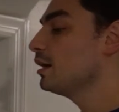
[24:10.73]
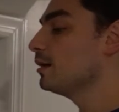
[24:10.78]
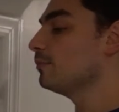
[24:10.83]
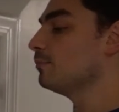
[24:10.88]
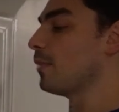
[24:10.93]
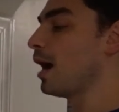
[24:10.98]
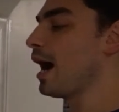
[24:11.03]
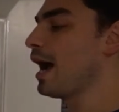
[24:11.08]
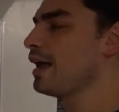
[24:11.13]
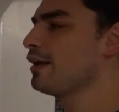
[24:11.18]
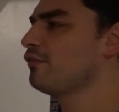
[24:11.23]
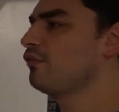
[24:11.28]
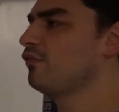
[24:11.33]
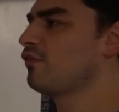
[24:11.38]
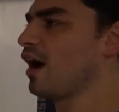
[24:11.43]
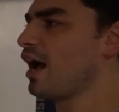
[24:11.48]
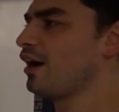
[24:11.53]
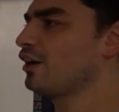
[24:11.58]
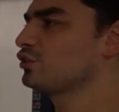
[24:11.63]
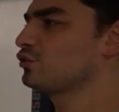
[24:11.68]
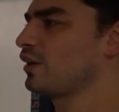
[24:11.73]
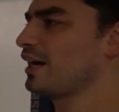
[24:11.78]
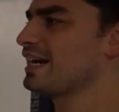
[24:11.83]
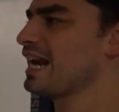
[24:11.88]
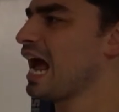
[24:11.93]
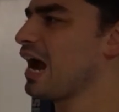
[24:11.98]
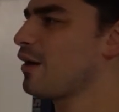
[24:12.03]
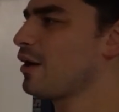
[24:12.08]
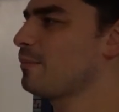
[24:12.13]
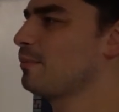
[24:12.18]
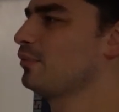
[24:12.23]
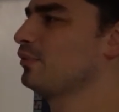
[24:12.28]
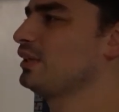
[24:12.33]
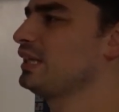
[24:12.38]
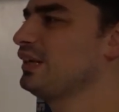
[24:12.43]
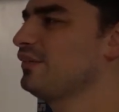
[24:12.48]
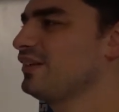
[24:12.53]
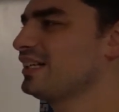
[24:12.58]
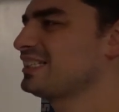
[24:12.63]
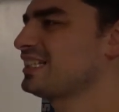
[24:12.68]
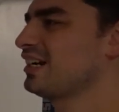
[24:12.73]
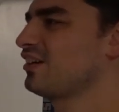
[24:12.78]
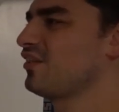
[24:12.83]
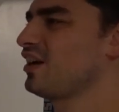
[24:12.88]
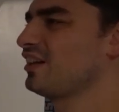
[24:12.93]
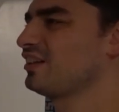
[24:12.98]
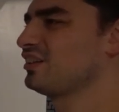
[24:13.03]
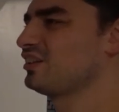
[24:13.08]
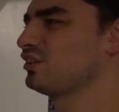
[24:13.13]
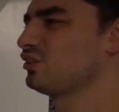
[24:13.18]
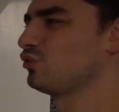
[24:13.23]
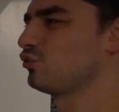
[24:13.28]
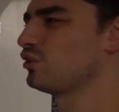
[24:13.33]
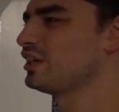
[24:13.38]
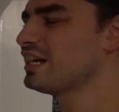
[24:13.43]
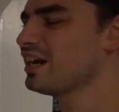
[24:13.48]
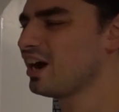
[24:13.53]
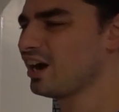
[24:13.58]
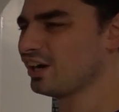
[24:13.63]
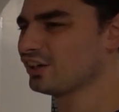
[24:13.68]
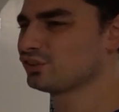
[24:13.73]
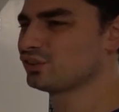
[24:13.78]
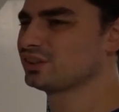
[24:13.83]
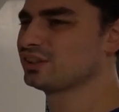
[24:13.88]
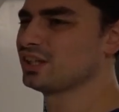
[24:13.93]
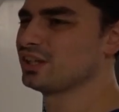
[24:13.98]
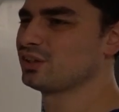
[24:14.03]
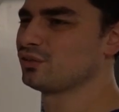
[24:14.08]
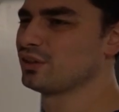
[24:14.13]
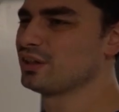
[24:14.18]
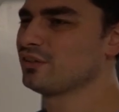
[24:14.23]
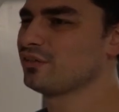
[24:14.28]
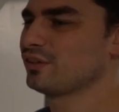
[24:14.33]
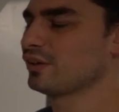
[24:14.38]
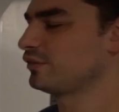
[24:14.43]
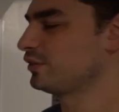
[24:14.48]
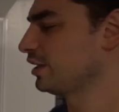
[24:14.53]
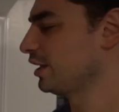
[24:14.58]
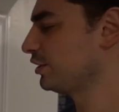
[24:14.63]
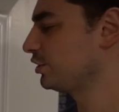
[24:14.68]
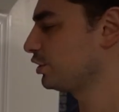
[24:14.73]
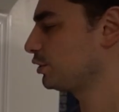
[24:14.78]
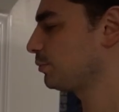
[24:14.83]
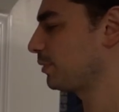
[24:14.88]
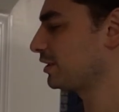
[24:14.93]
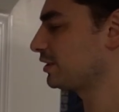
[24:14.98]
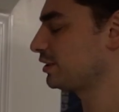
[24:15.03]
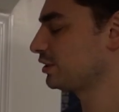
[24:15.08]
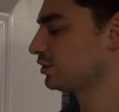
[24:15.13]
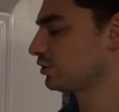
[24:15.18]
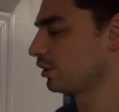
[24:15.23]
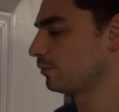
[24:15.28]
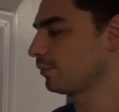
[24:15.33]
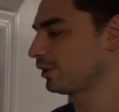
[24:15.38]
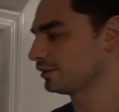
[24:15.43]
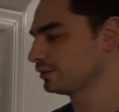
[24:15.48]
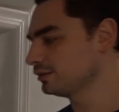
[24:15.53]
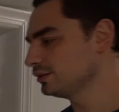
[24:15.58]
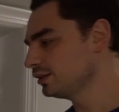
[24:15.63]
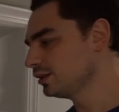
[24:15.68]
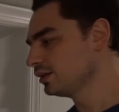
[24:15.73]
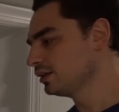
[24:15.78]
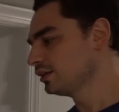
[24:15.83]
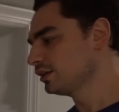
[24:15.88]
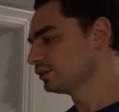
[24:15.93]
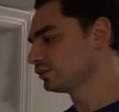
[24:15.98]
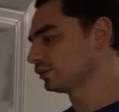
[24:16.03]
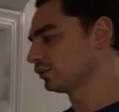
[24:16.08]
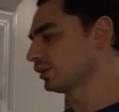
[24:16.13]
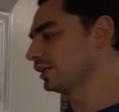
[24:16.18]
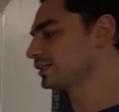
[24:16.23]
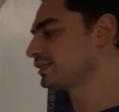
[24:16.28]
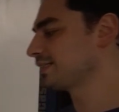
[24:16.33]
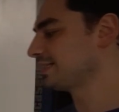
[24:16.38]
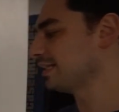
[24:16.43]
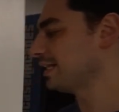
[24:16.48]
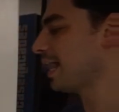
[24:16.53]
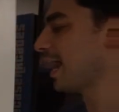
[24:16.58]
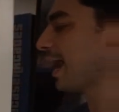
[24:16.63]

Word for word: My files right now, I believe it's at around 300 to 350. I just pressed the start button. So let's see